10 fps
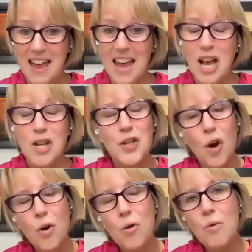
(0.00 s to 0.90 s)

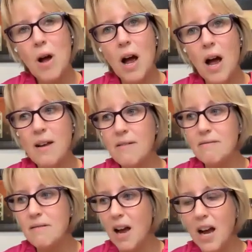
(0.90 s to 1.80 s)
so I
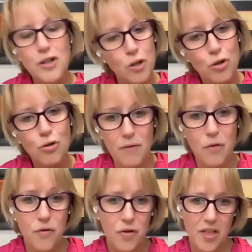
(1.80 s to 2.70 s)
do travel
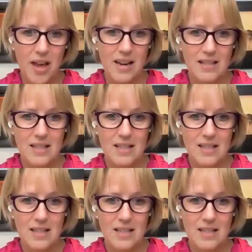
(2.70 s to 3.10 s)
for that.